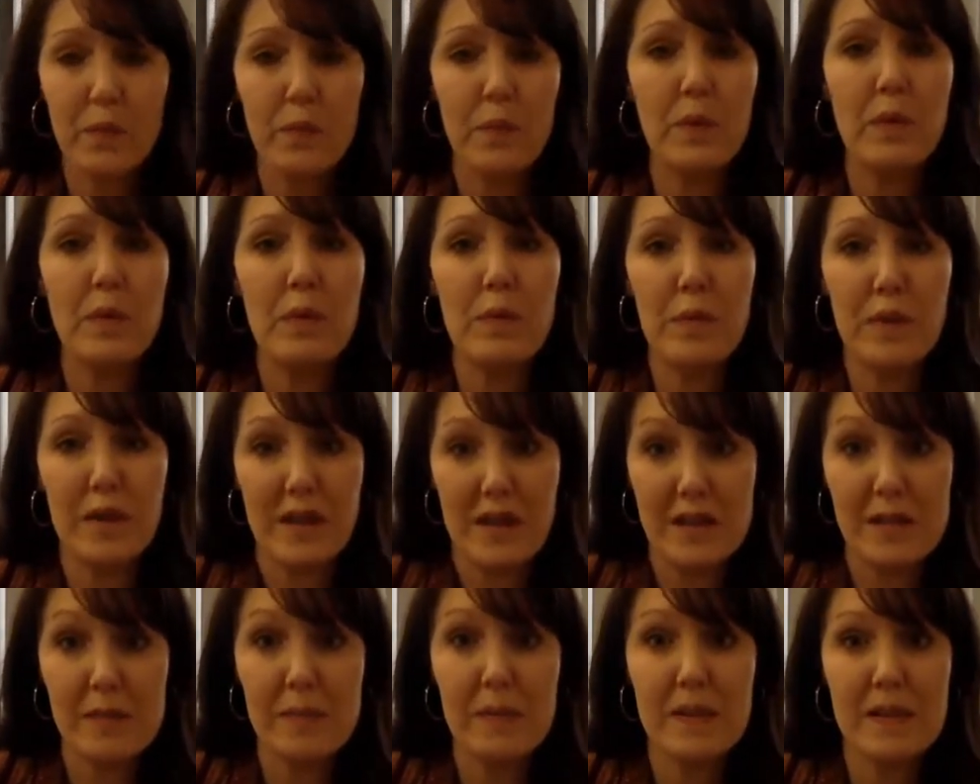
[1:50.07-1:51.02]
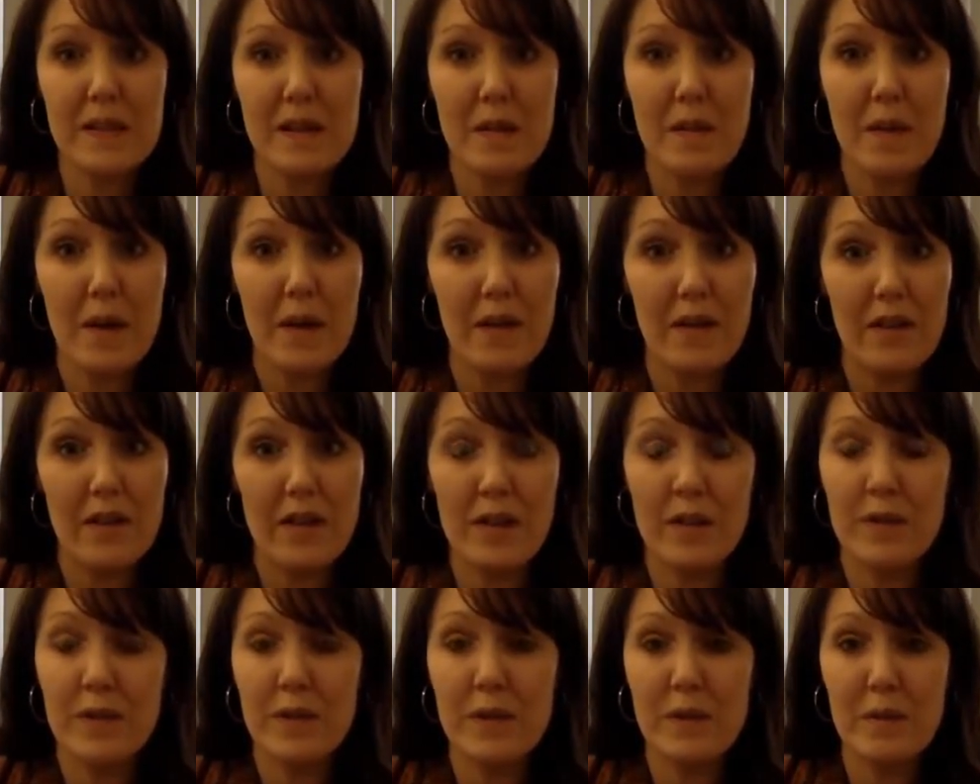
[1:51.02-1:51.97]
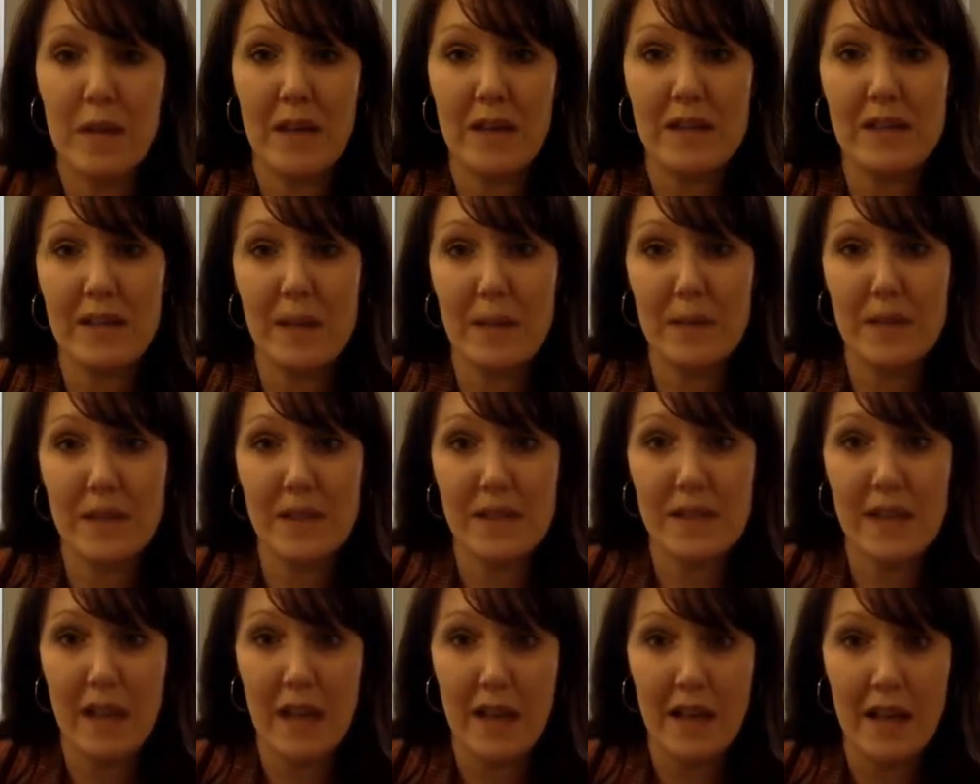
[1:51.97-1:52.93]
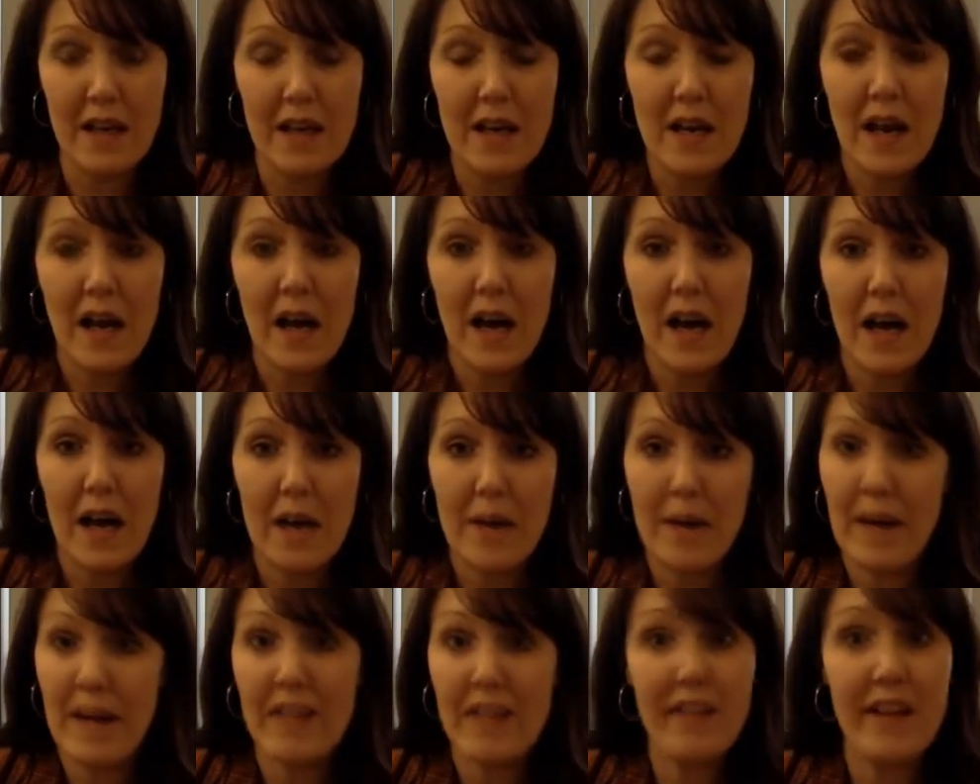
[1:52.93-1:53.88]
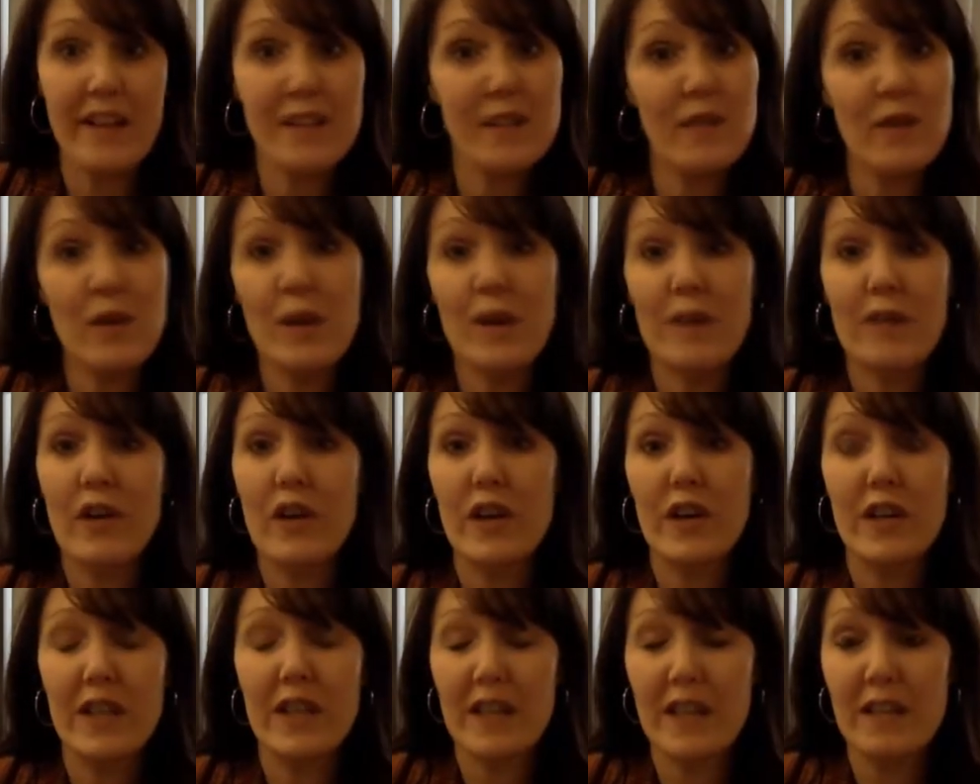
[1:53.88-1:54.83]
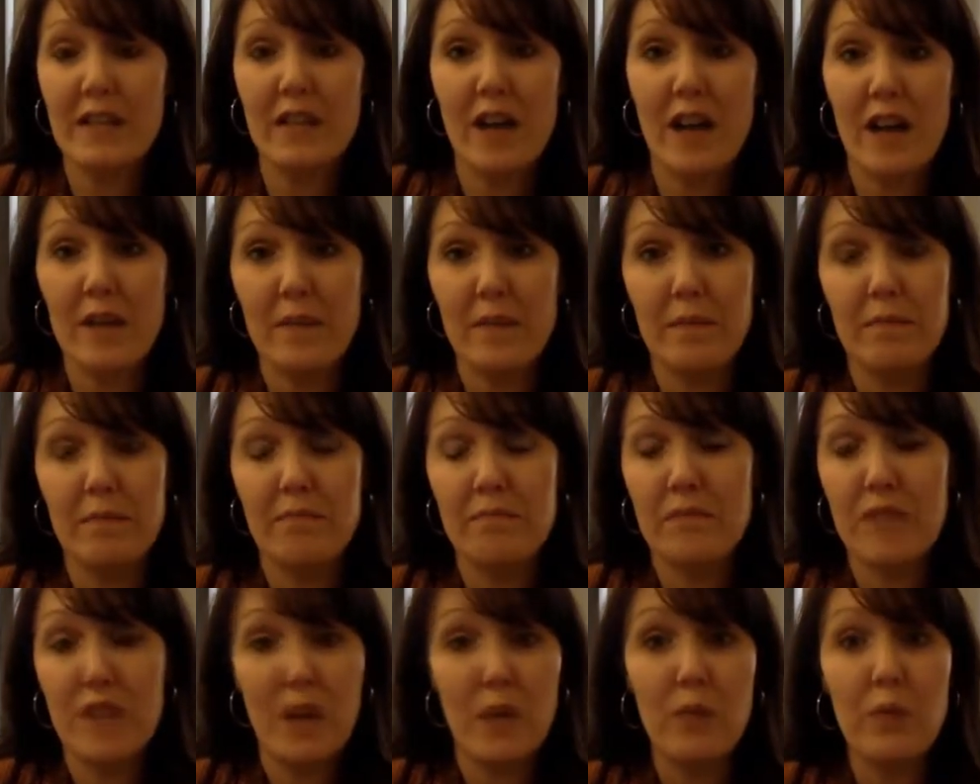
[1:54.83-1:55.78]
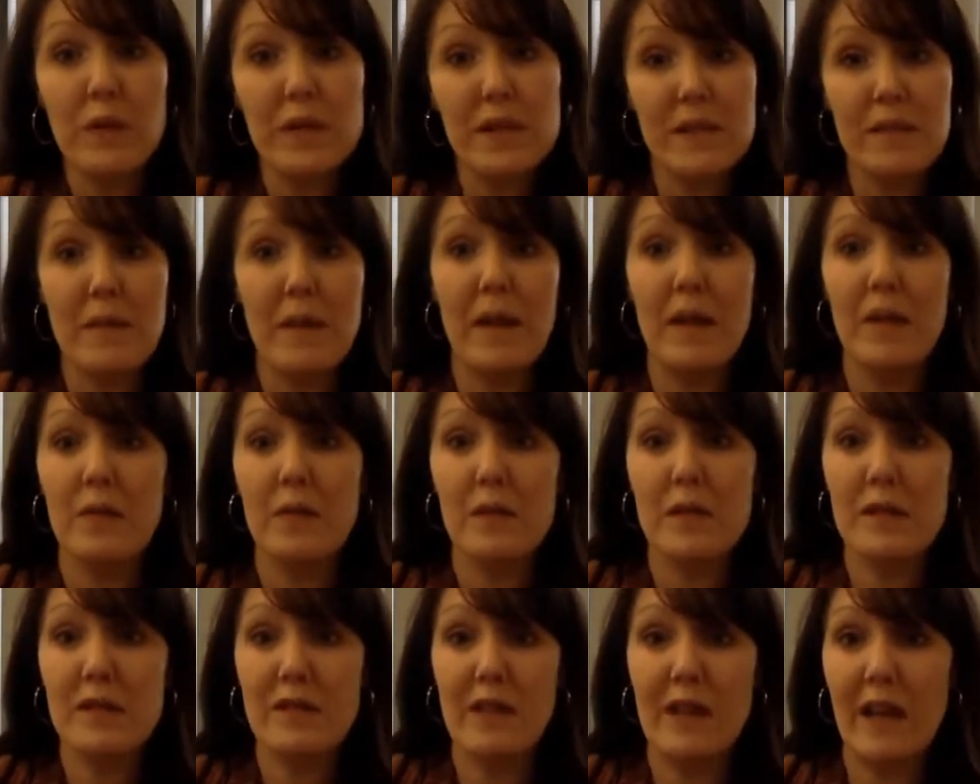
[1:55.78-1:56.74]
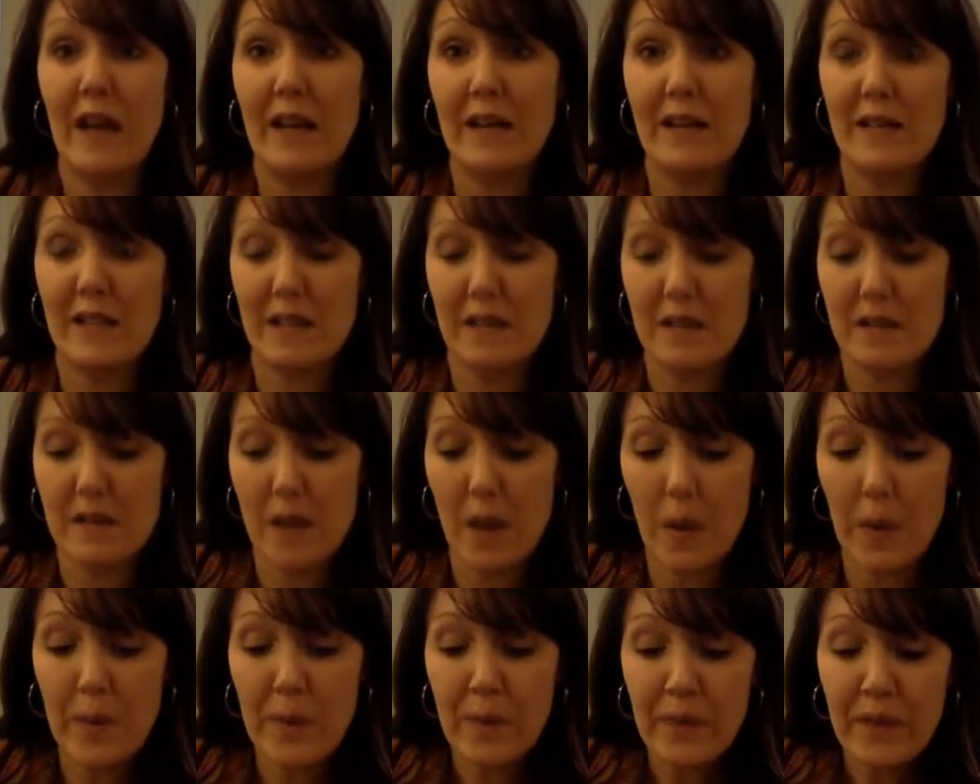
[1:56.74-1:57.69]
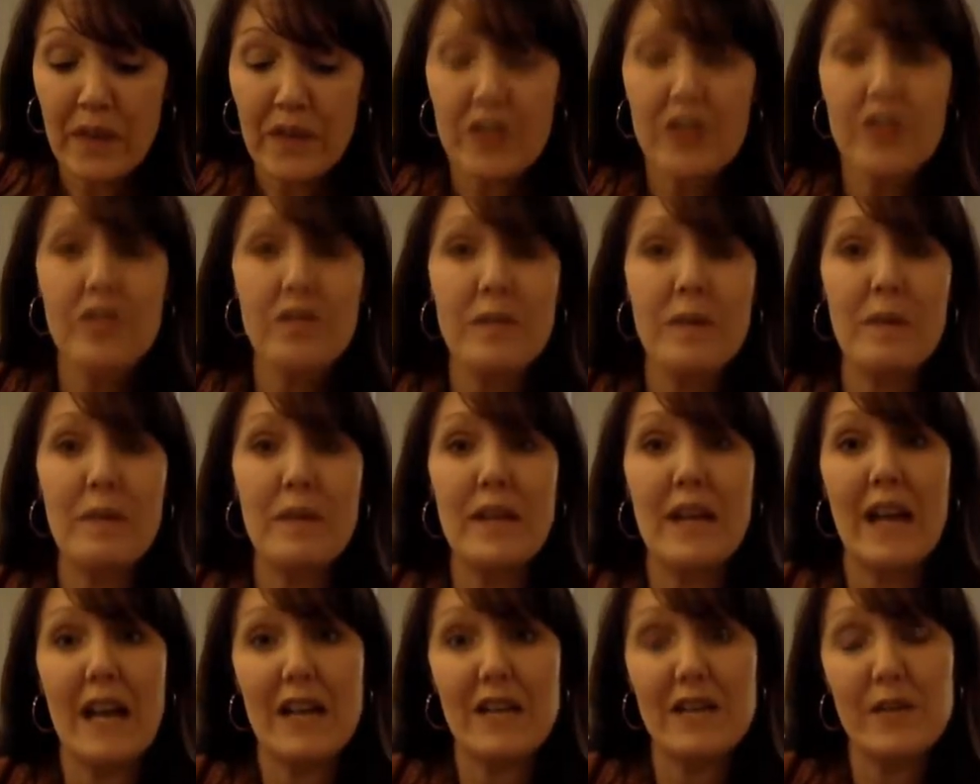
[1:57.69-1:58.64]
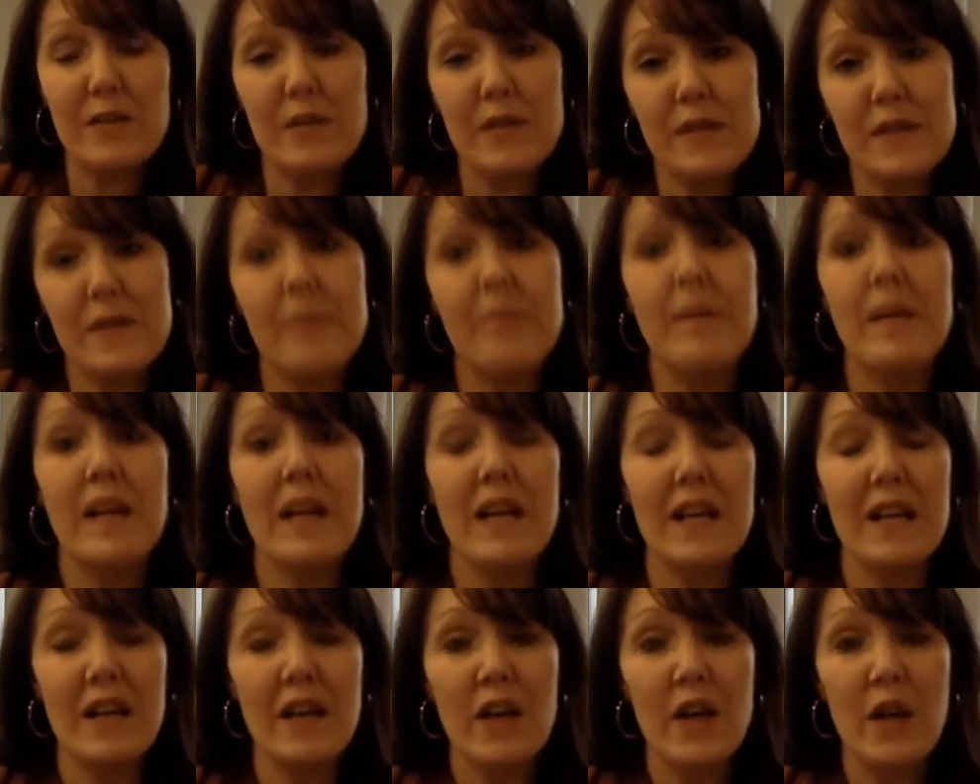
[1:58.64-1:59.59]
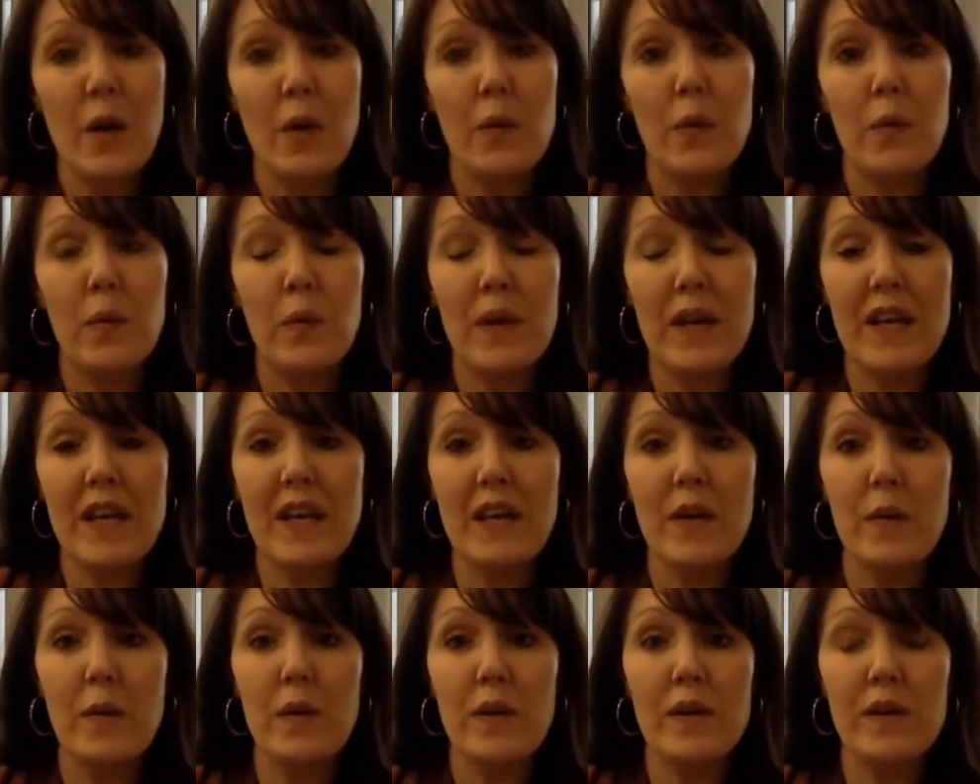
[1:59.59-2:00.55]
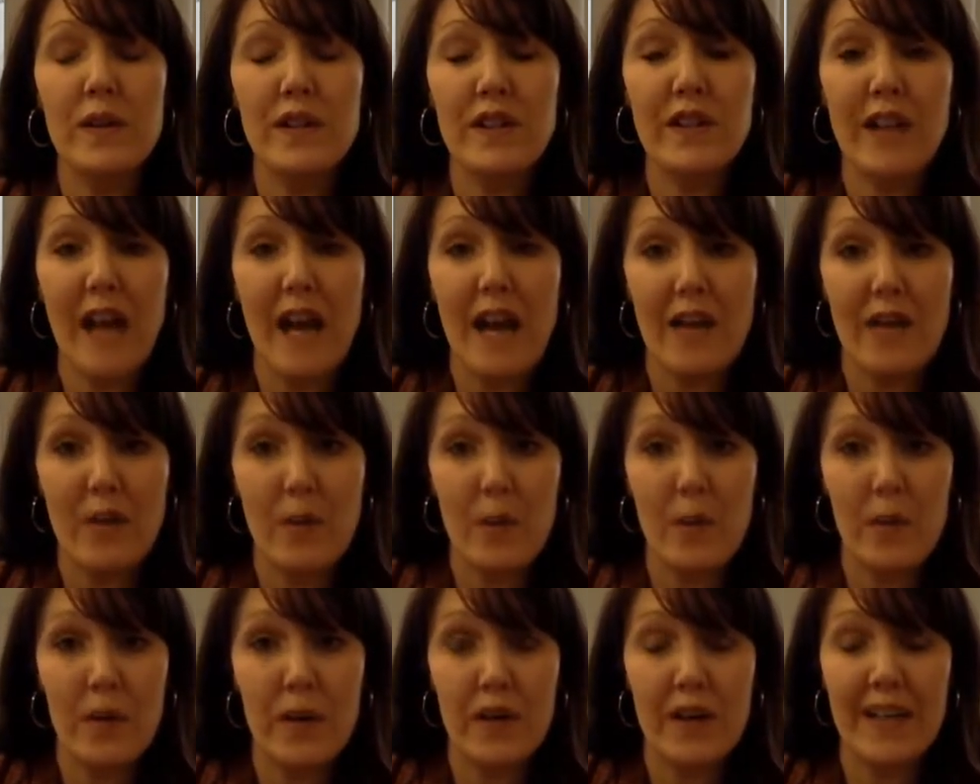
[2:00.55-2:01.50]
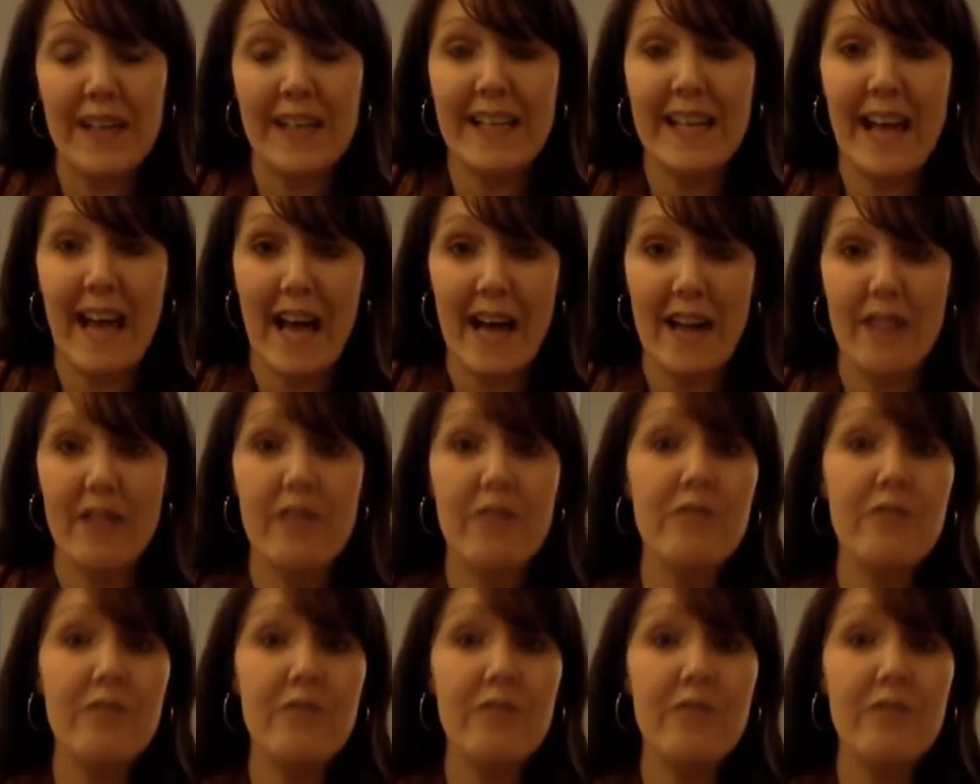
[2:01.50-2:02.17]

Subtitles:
We were pretty explicit about giving you some next steps to take. And lots of you have already gotten, resubmitted, which is fantastic. So just remember that as you're resubmitting, we will look at the work again the